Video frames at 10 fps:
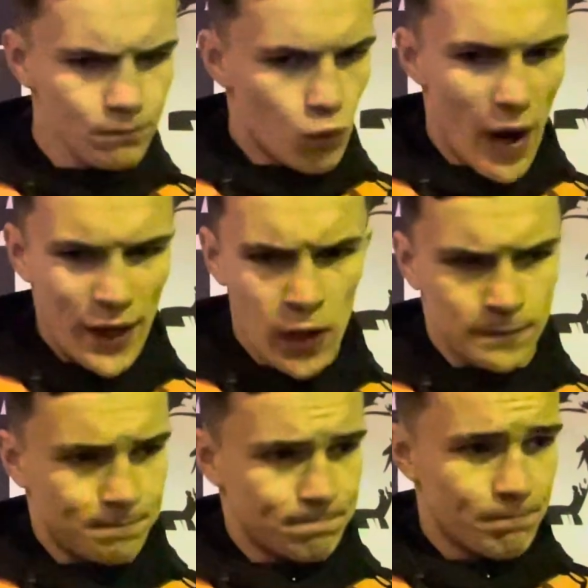Why not?
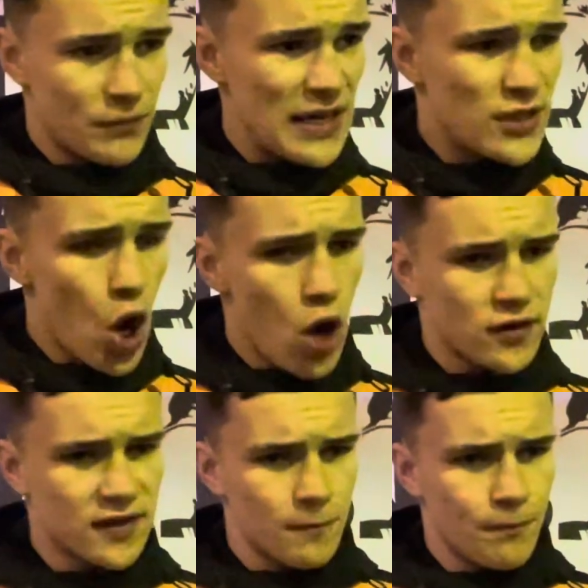He's
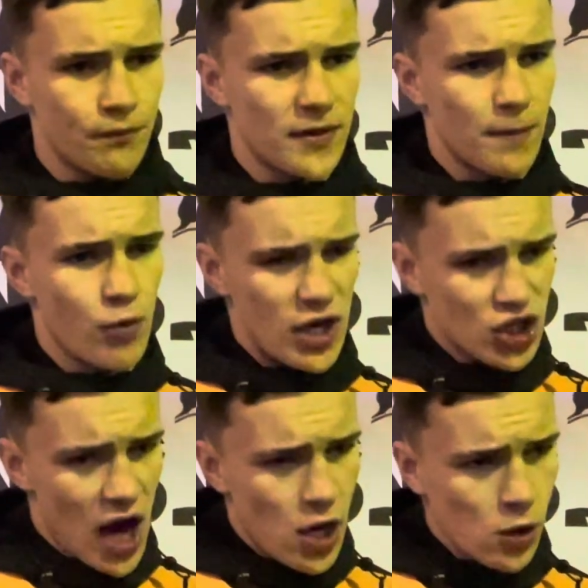got the British
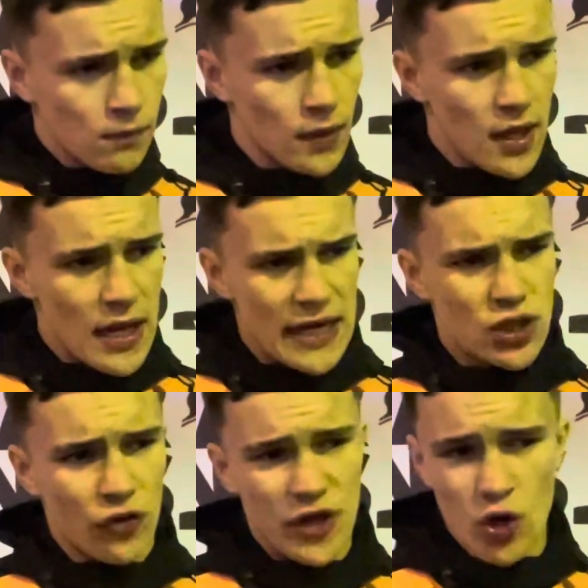title, he's
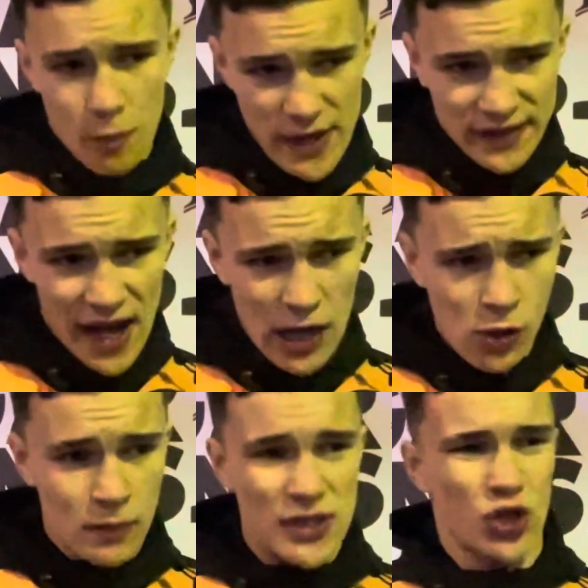got the European title,
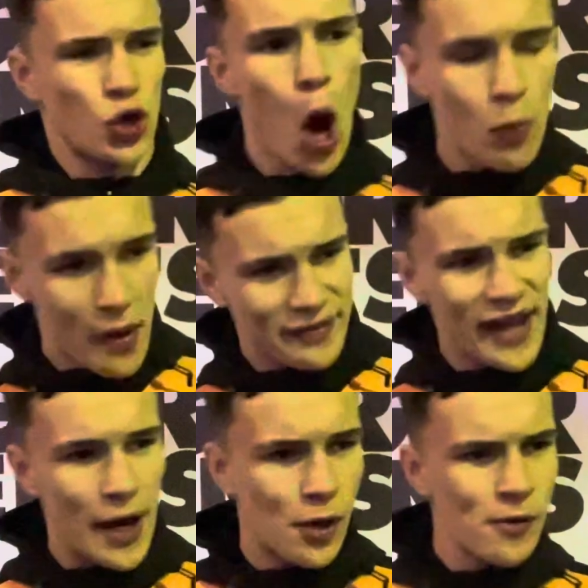he's got the Commonwealth
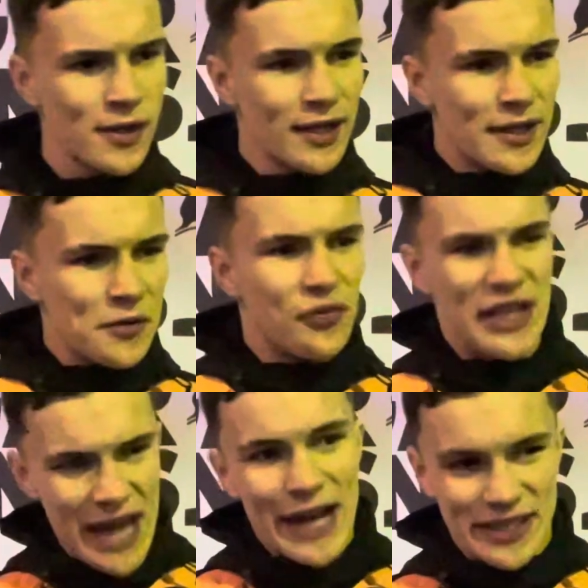title. The
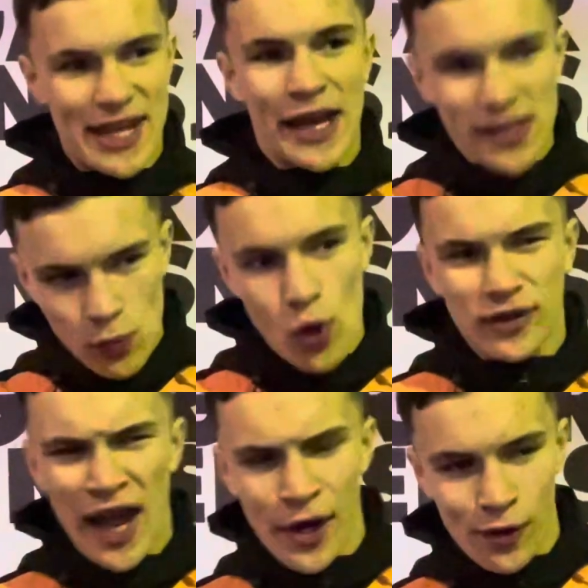next thing is a world
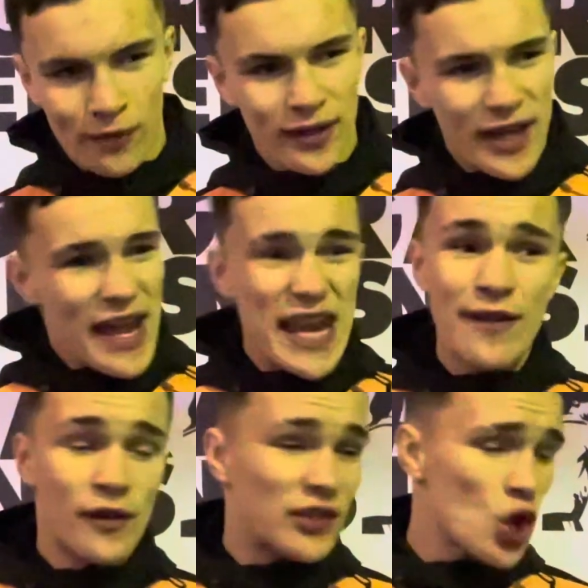title.
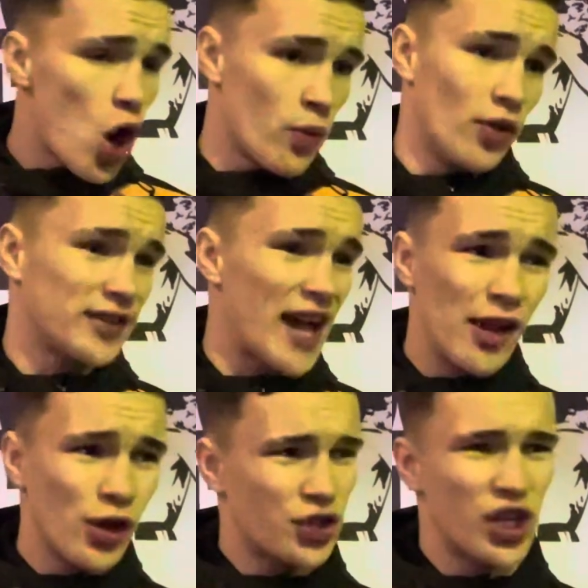Even if it's not a world
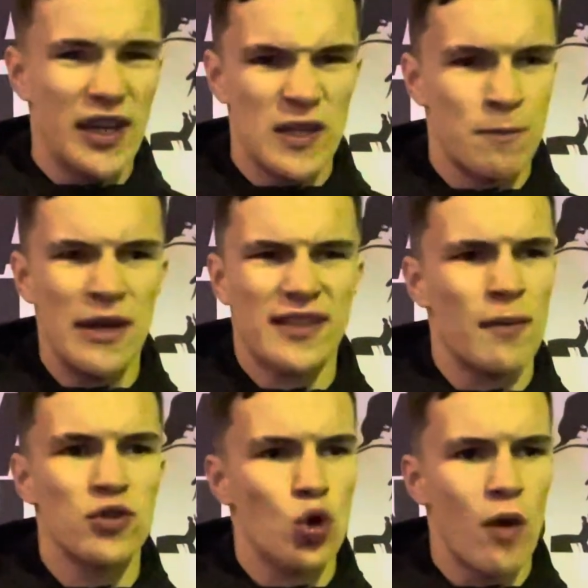title, it should at least be
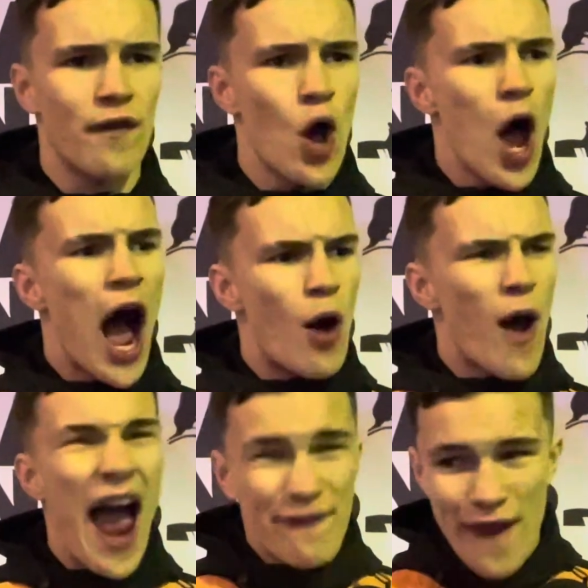some sort
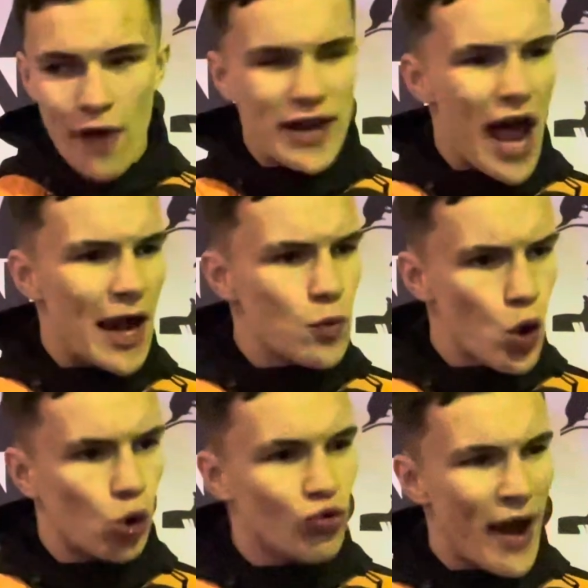of very high
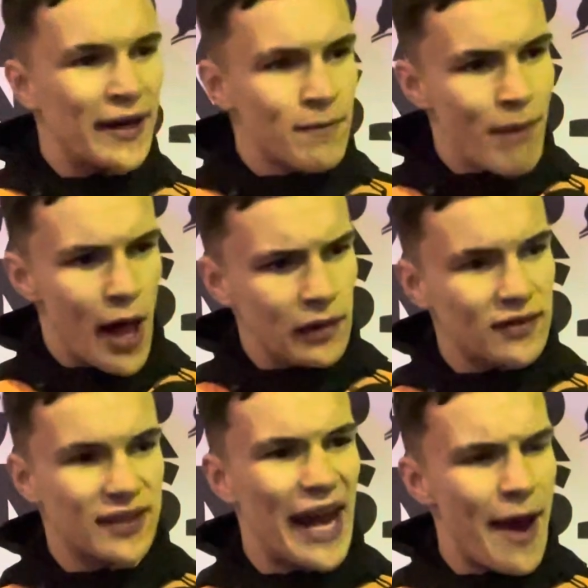world ranking belt
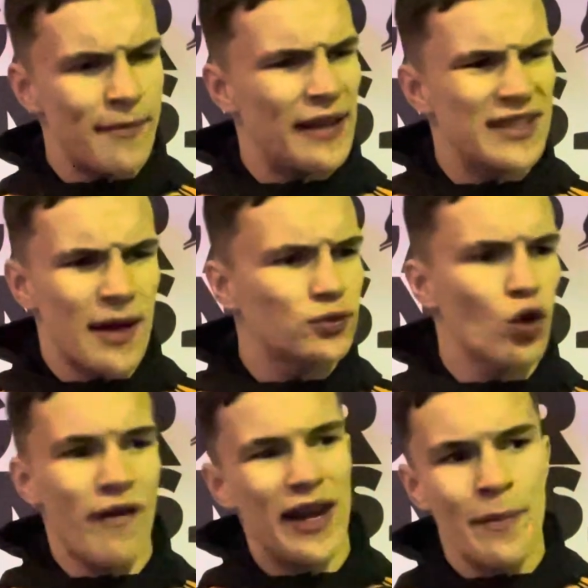to get him in some
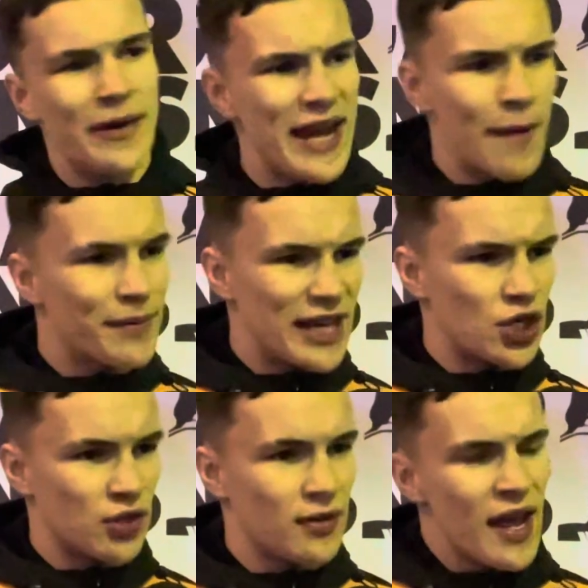sort of eliminating
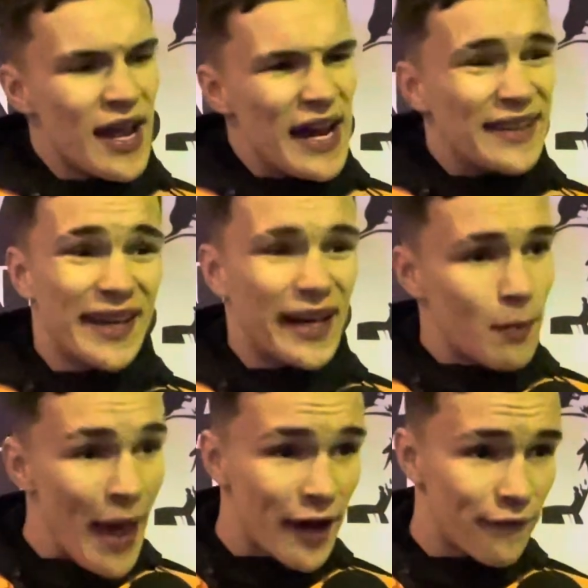position to get a
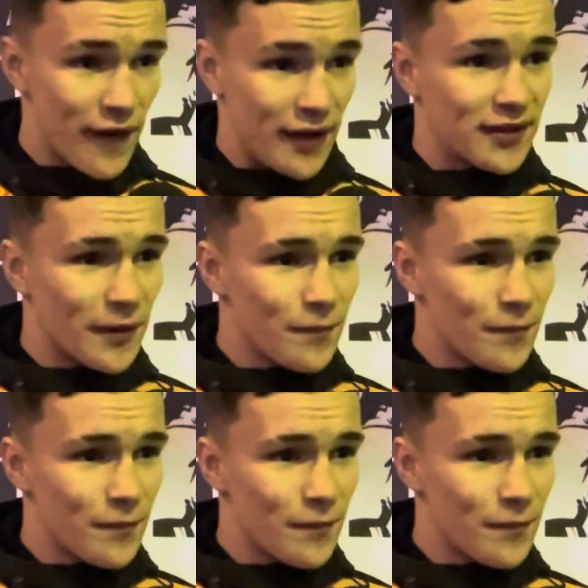mega fight.